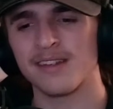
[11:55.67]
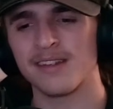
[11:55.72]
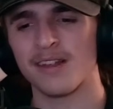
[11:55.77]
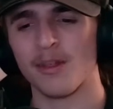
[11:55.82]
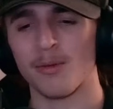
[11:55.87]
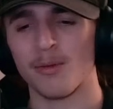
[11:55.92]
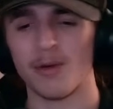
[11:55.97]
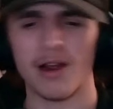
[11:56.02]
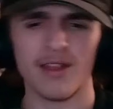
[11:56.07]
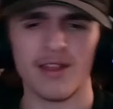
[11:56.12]

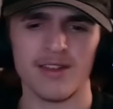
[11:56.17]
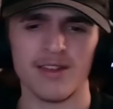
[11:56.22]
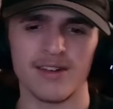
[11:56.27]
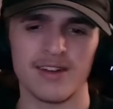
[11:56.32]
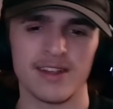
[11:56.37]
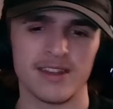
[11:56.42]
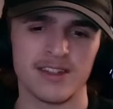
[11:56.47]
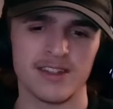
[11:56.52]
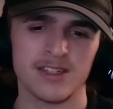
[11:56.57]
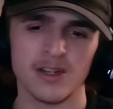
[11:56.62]

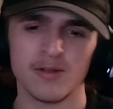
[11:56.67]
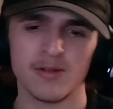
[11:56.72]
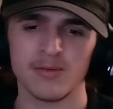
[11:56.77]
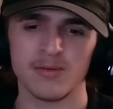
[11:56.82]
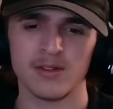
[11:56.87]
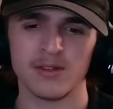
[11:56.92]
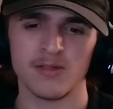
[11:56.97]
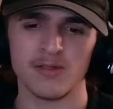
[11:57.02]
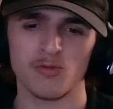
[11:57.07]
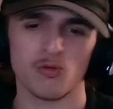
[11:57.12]
Surprisingly, the show
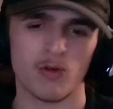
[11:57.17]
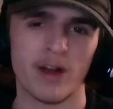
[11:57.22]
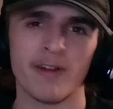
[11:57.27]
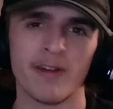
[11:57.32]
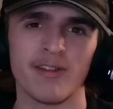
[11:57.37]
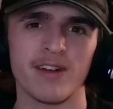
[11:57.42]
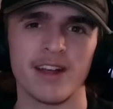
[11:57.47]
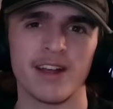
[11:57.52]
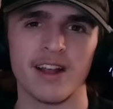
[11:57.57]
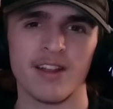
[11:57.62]

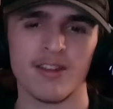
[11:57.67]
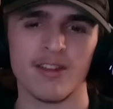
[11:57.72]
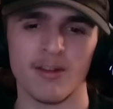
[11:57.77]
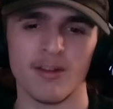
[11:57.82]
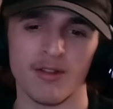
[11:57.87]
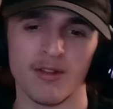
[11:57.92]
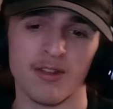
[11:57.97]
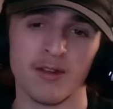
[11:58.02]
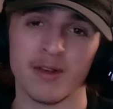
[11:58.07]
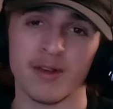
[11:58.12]
rarely gets
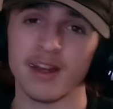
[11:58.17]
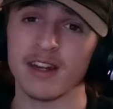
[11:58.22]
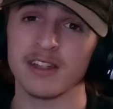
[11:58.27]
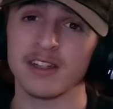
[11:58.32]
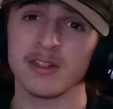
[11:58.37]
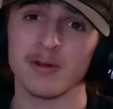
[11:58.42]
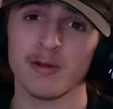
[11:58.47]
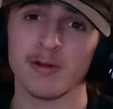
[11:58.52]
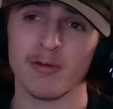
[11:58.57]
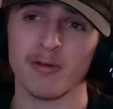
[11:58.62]
those. So getting
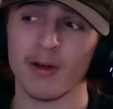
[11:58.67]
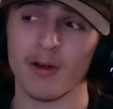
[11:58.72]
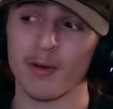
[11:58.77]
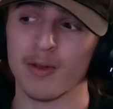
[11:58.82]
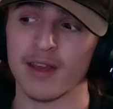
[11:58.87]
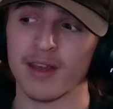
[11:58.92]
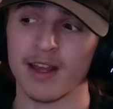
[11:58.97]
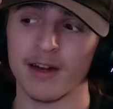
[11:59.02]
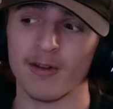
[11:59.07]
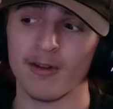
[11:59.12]
two in a row
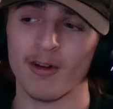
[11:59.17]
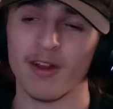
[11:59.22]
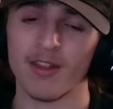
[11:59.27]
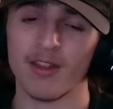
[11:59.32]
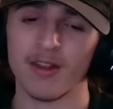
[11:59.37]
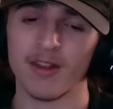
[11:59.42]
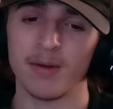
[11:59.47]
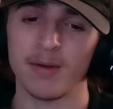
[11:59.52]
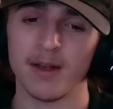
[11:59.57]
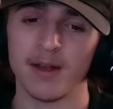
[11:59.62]
is kind of
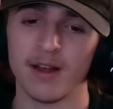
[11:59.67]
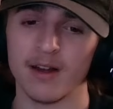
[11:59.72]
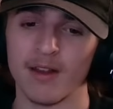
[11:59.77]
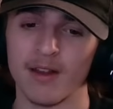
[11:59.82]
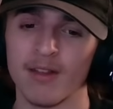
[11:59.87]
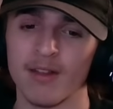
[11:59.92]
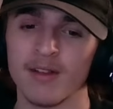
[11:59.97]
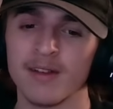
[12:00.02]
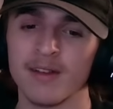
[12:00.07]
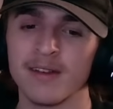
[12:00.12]
crazy, to be
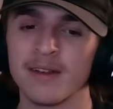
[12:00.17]
honest.